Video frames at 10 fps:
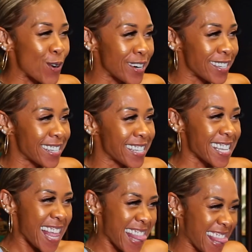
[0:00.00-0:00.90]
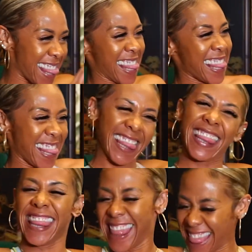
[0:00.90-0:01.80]
There you go.
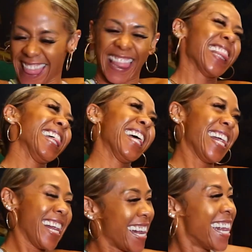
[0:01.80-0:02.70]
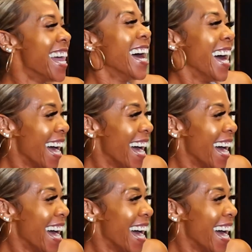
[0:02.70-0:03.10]
I like a girl that's hard to get.